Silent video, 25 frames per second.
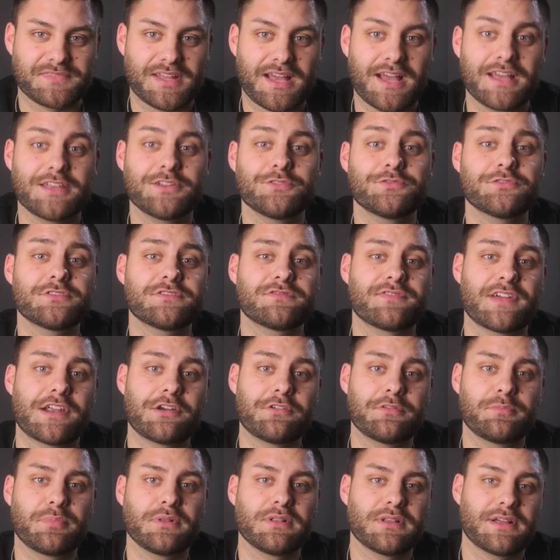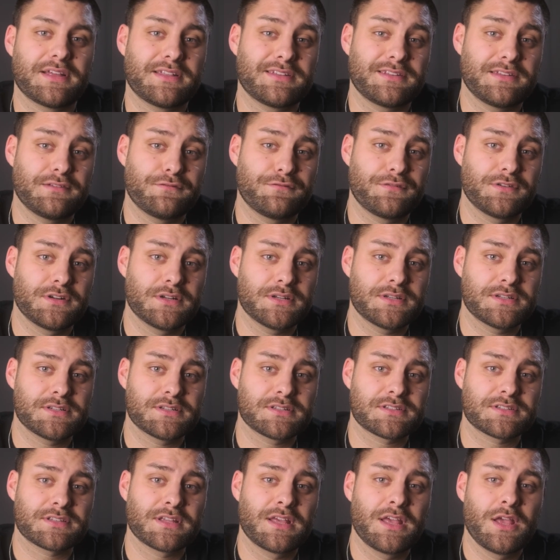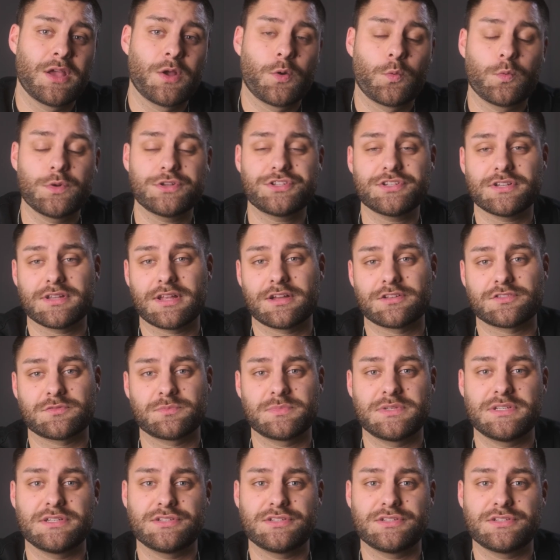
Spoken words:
I use variable ND filters, which allows me